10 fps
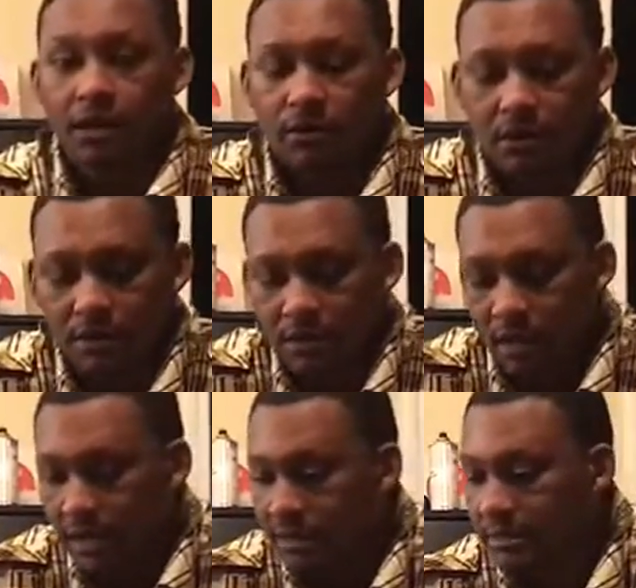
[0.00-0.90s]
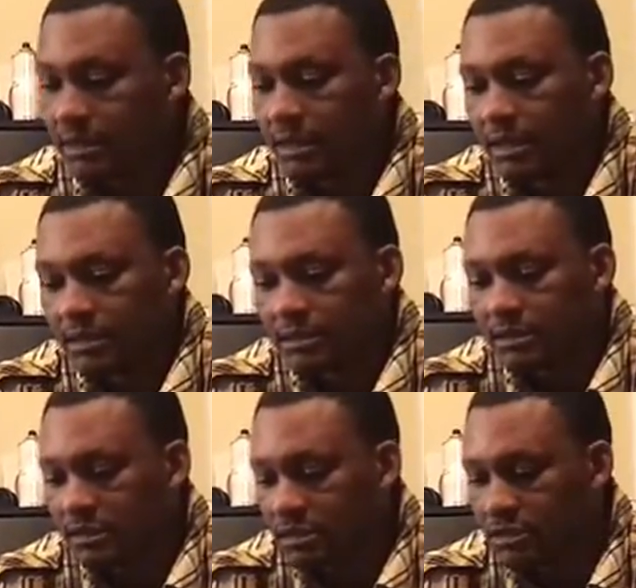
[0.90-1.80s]
quality line.
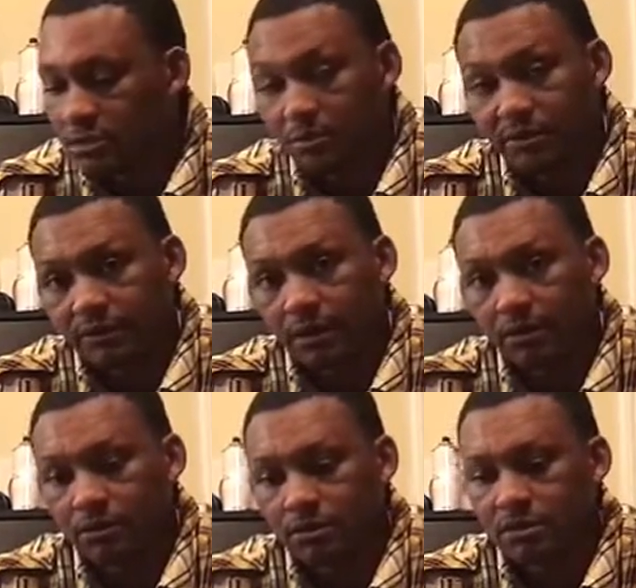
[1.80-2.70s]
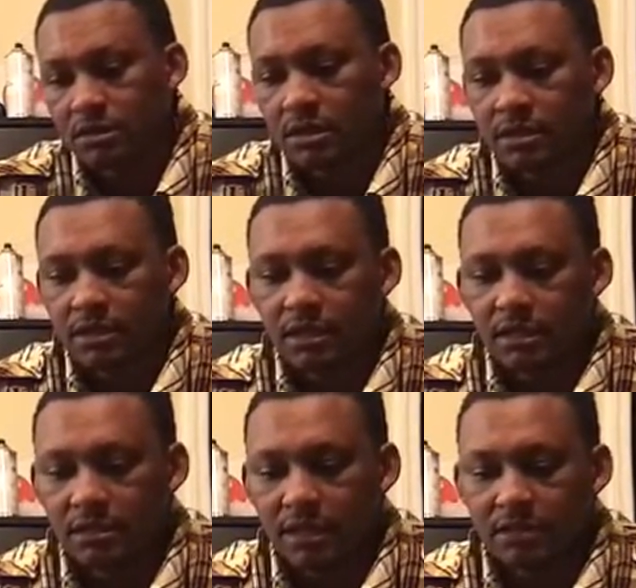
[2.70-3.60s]
this is the breather hose, and it
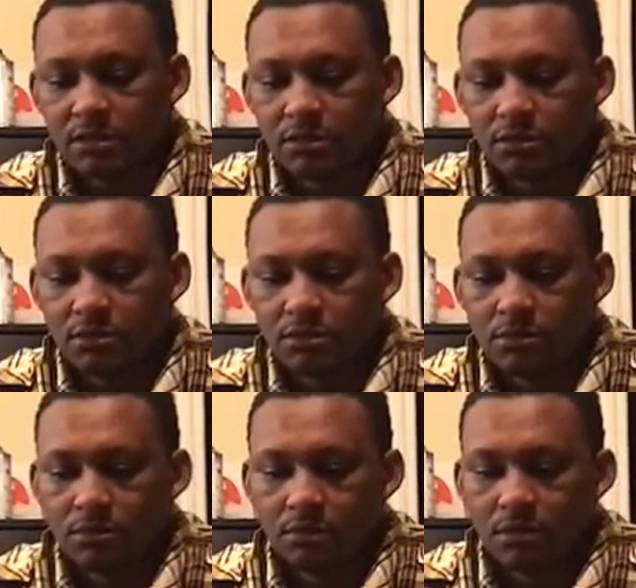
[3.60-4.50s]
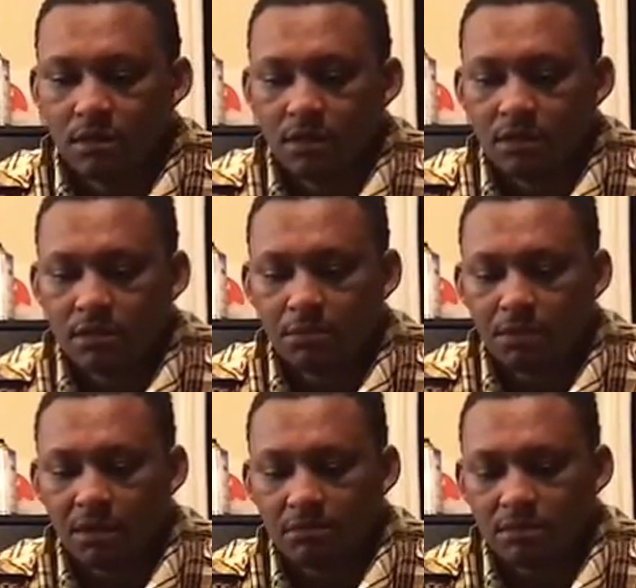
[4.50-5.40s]
connects to the
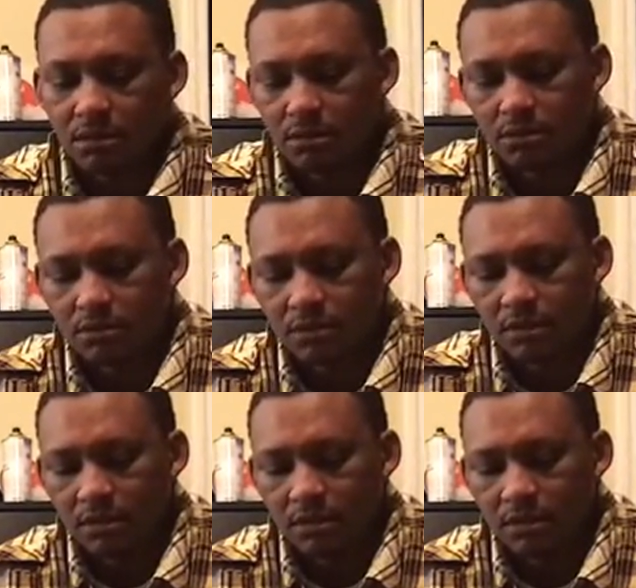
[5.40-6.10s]
pump, so